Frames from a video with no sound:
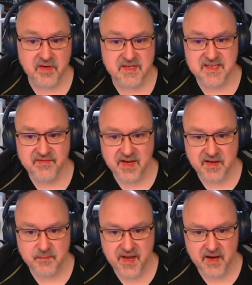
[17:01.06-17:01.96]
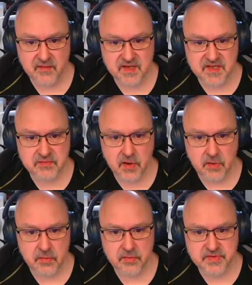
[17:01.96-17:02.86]
got a 7, 8 pair in this
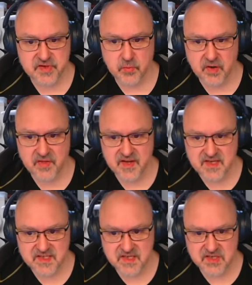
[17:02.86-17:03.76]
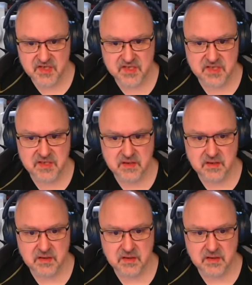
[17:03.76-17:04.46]
row. So what are these digits?